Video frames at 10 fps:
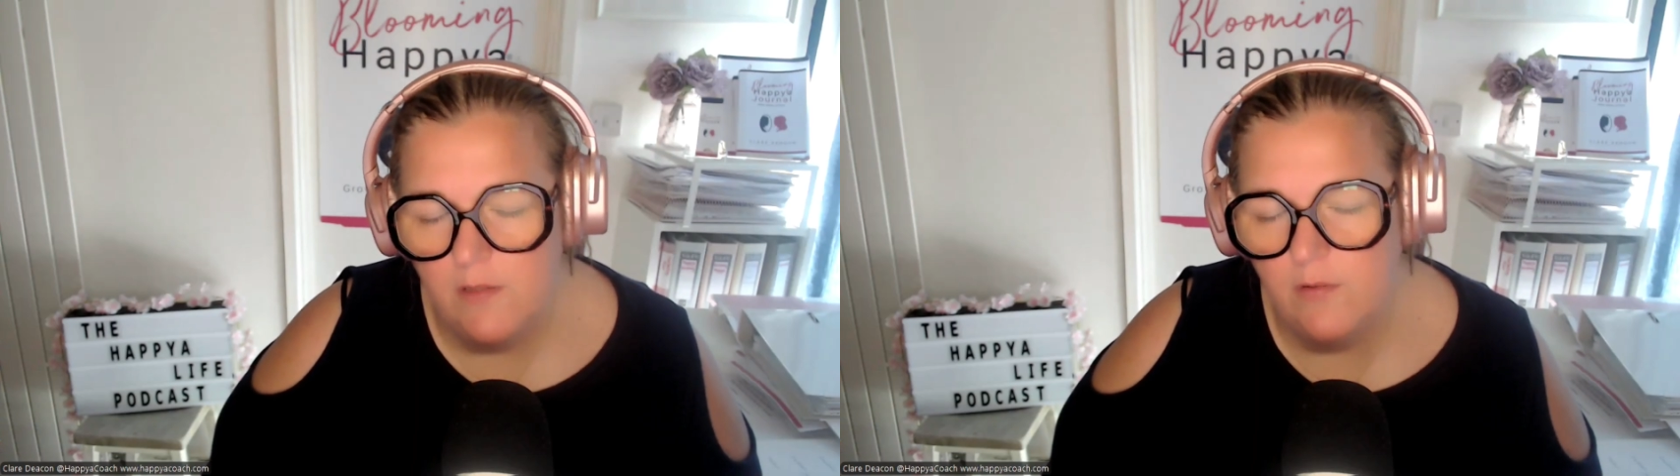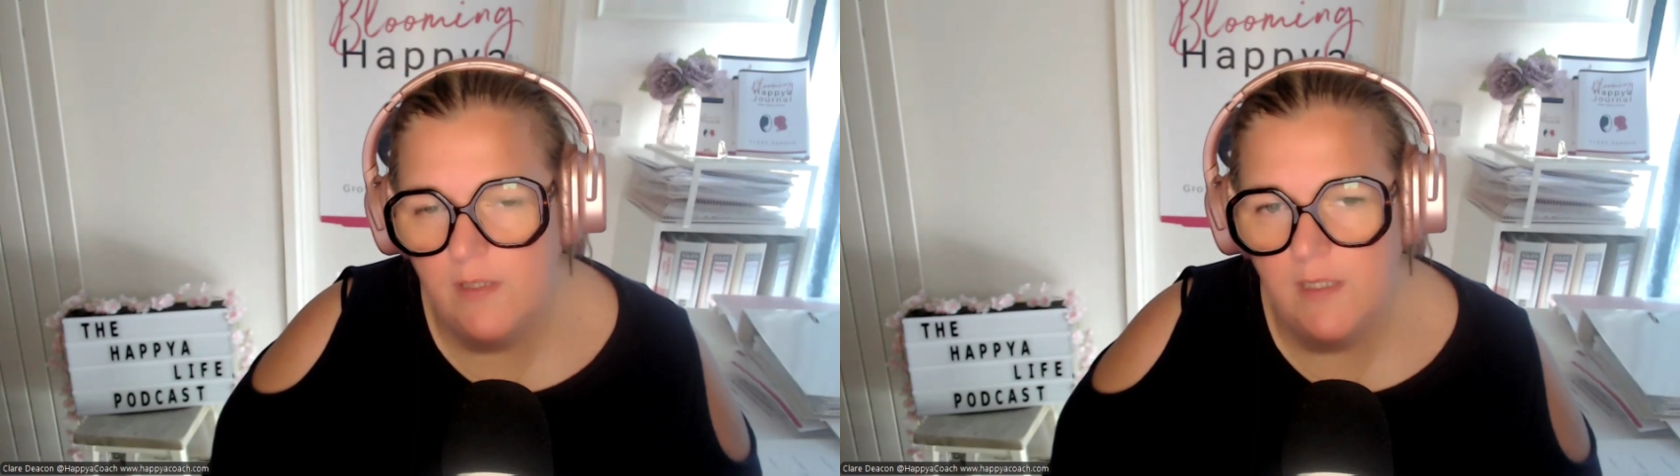
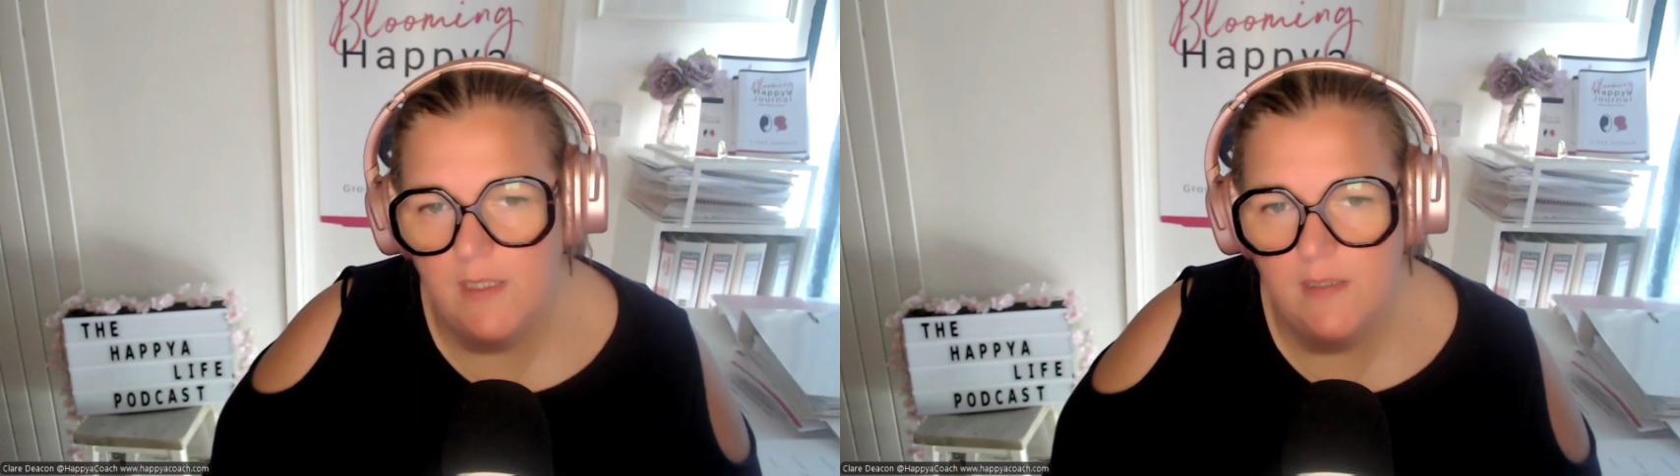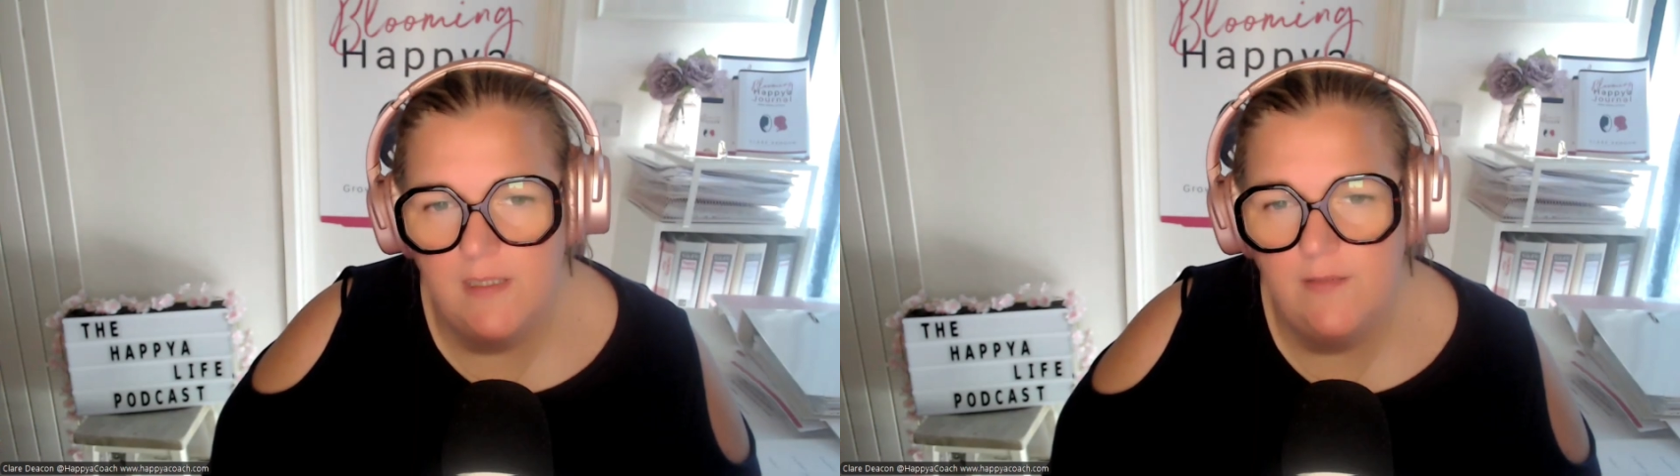You
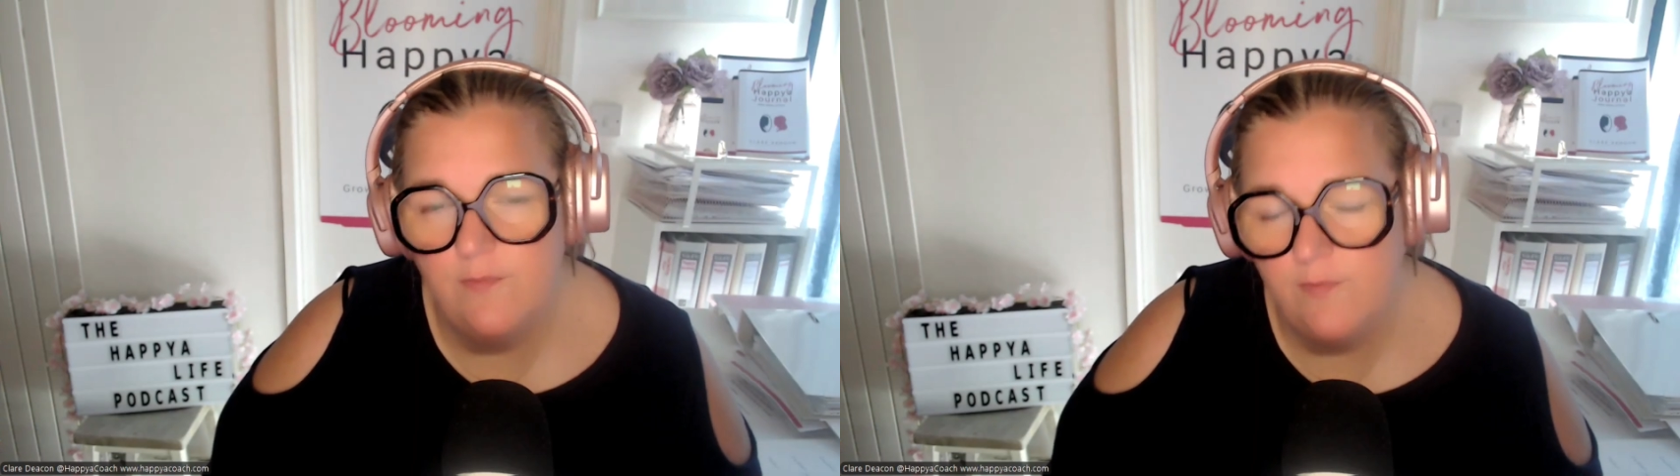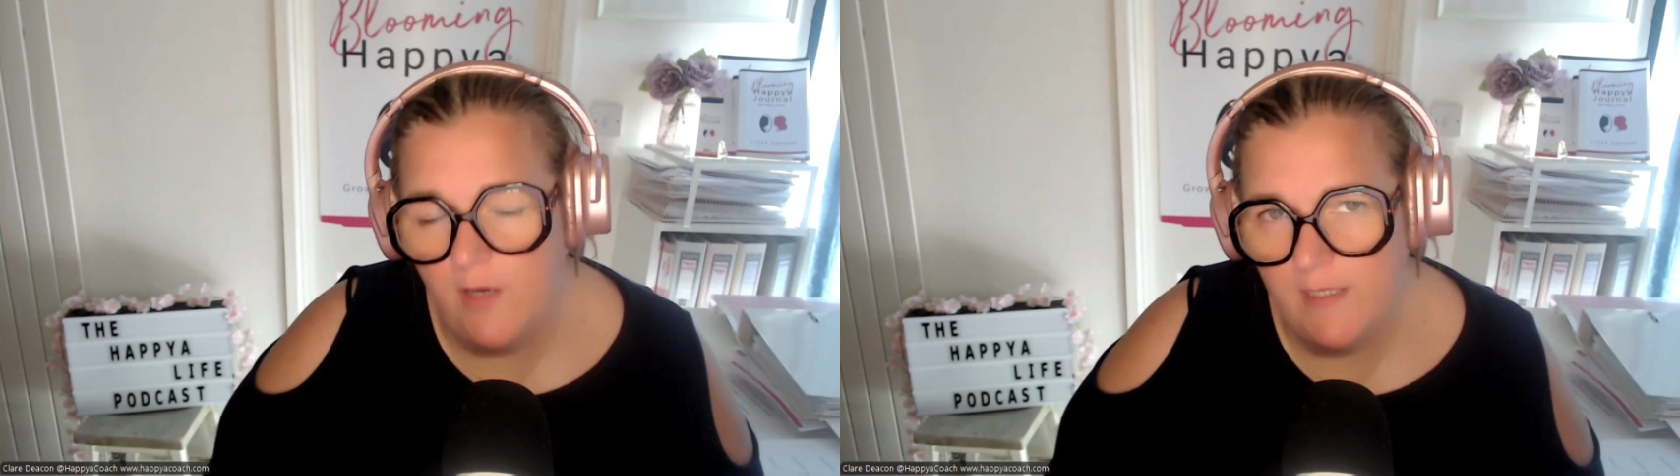can
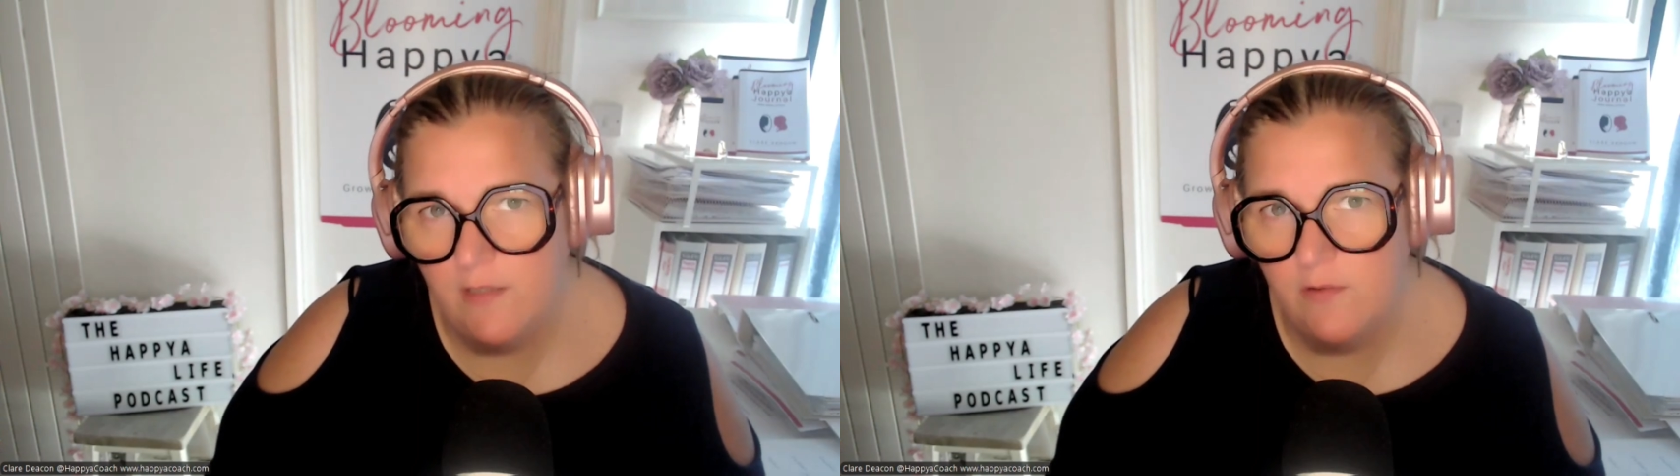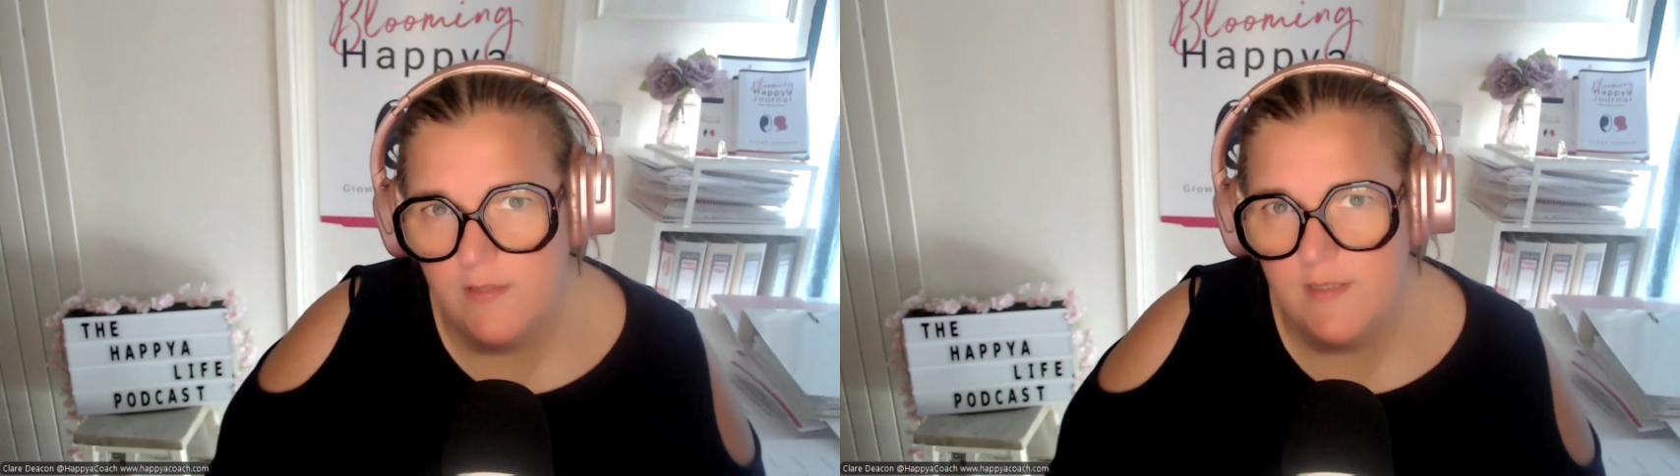
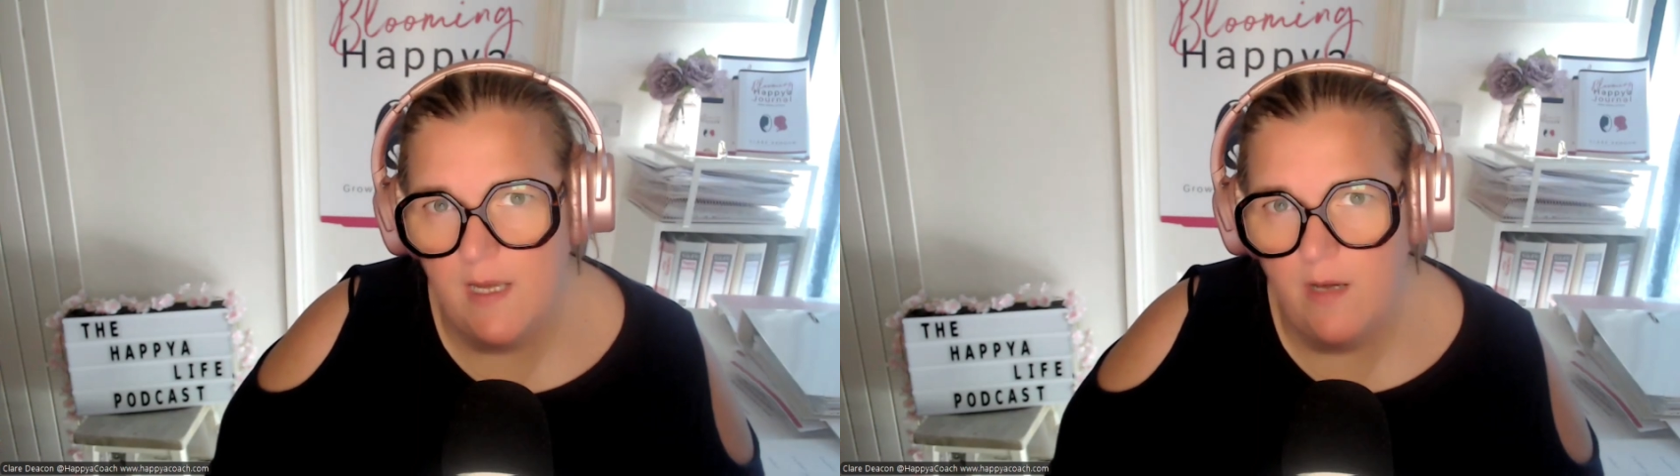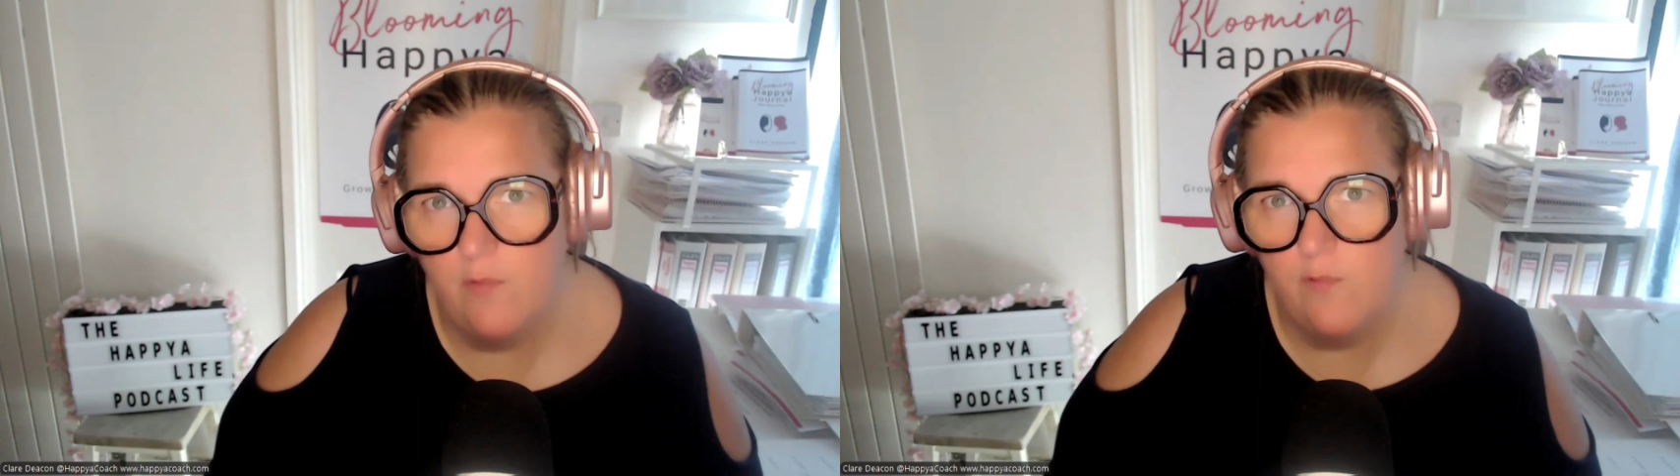invite
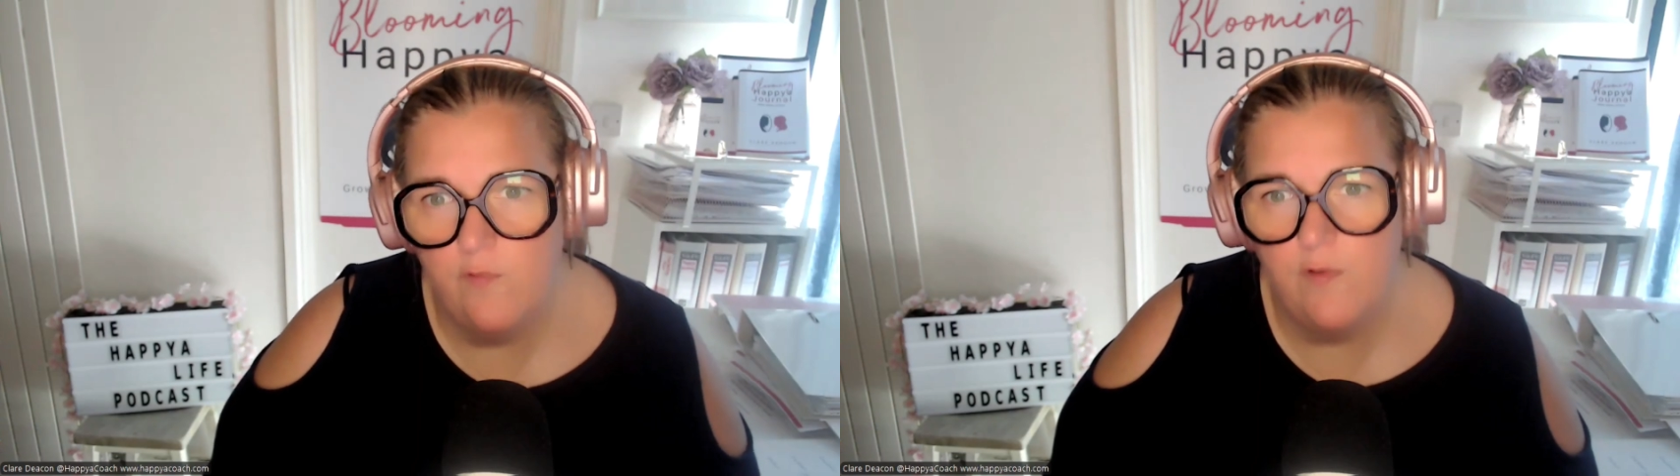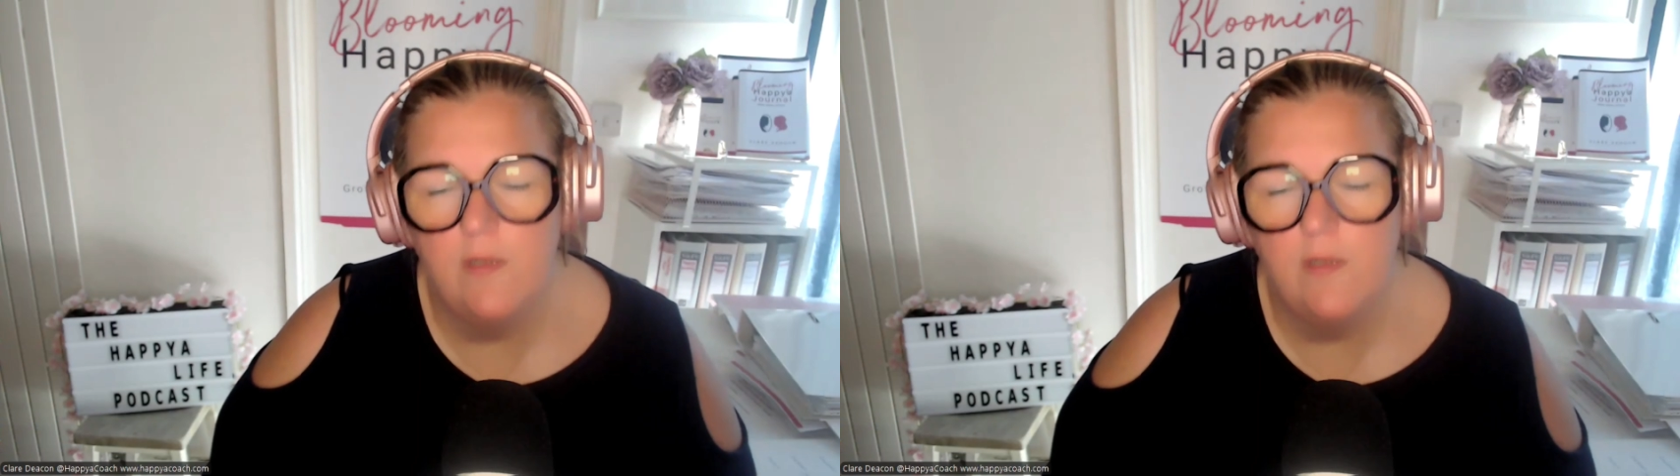yourself